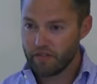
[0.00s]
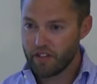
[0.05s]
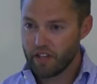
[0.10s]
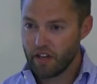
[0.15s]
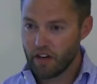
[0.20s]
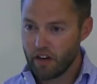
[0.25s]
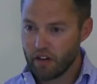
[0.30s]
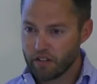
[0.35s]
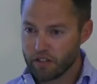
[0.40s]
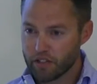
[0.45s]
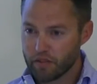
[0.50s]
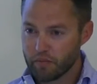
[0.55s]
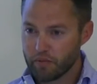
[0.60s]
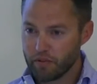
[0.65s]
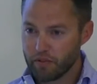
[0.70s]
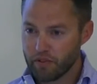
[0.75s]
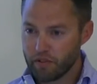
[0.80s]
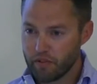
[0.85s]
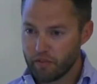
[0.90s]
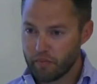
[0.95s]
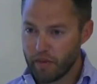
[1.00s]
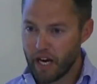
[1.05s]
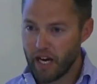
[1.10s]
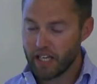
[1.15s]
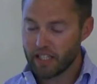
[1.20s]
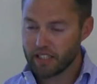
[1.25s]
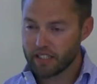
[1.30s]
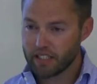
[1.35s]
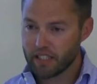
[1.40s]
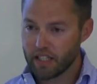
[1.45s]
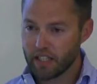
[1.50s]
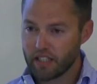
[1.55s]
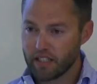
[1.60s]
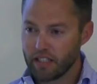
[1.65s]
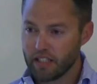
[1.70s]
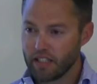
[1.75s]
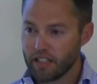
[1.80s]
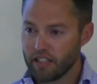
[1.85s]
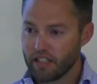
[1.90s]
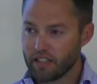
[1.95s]
of the entrepreneur mindset,
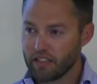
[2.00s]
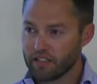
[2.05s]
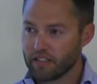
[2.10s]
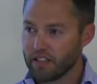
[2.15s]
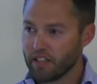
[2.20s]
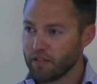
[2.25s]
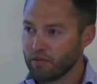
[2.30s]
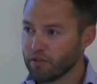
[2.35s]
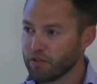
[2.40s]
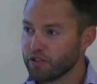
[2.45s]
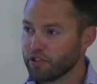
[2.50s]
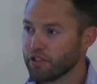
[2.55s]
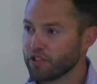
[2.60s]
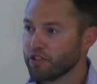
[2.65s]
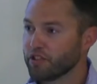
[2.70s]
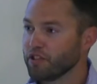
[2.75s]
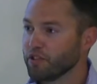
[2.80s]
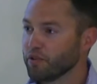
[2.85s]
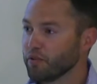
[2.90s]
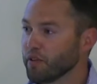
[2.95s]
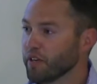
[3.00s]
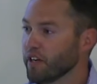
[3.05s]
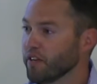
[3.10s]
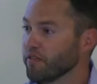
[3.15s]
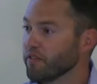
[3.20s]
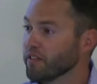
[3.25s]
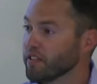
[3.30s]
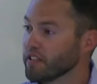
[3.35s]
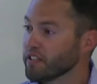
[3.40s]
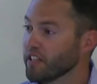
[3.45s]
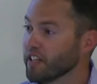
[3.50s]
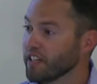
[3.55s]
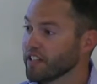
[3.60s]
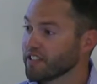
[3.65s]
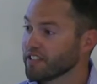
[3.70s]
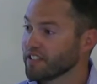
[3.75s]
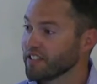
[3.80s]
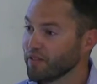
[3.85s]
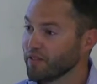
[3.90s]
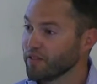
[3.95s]
that is, they will just do whatever it
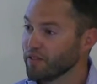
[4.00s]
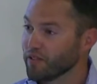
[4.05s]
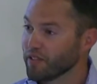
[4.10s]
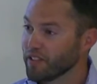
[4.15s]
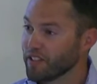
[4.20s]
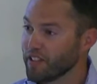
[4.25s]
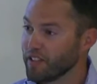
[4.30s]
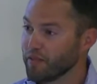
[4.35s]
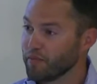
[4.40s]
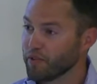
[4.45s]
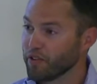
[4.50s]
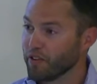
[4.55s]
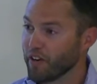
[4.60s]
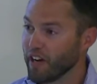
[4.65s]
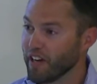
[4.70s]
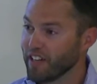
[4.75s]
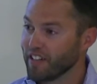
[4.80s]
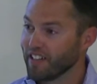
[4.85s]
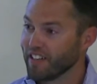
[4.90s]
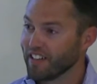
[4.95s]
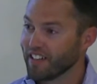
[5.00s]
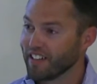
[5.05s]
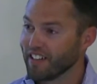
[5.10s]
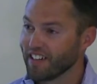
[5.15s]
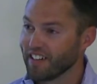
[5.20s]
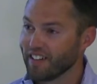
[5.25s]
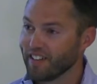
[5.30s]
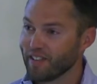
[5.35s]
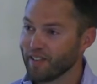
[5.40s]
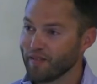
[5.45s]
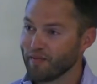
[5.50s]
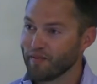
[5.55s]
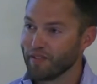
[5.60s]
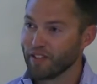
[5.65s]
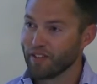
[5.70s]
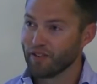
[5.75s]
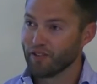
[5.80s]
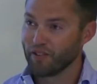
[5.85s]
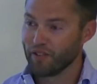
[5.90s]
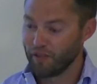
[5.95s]
takes and they will keep grinding
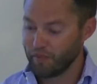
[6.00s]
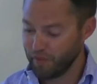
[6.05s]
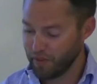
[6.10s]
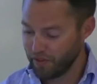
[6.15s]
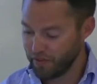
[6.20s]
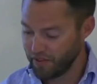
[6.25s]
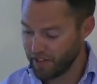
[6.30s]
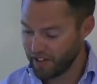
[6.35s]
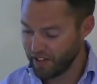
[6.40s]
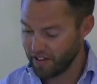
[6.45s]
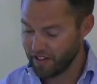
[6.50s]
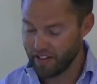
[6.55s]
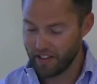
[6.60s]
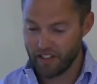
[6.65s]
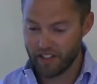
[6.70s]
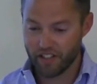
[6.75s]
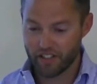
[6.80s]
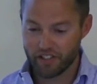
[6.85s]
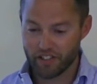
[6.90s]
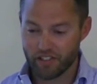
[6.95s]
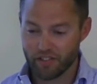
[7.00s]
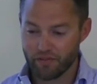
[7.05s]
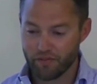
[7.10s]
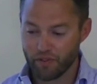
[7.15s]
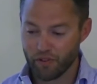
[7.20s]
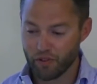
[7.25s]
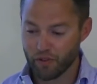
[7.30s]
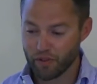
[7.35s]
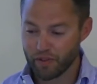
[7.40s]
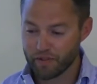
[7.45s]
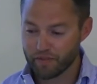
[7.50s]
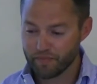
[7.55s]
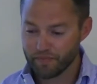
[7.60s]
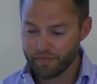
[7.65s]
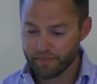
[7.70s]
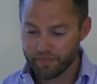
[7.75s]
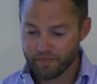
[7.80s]
in order to move their initiative forward.